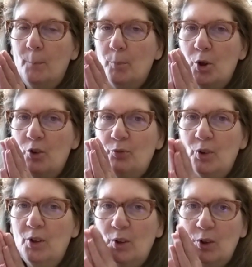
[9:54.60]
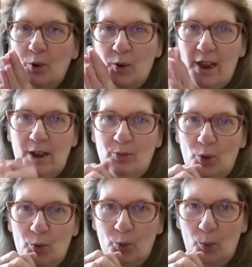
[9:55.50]
beautiful creative
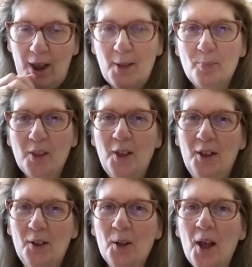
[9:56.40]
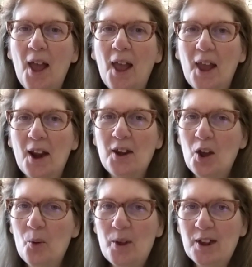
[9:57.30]
souls away And I
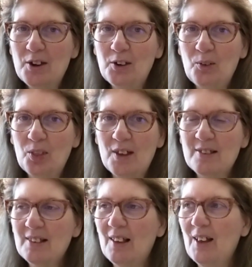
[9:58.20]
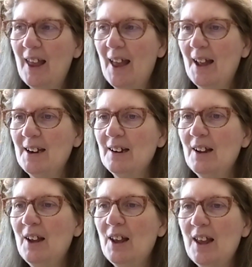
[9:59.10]
know we can do this, and
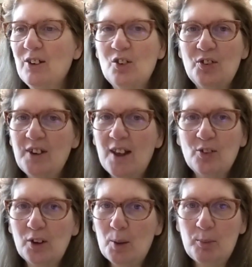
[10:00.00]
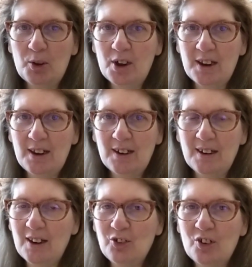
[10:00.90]
it just takes a community.
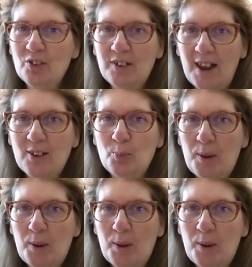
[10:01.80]
It just takes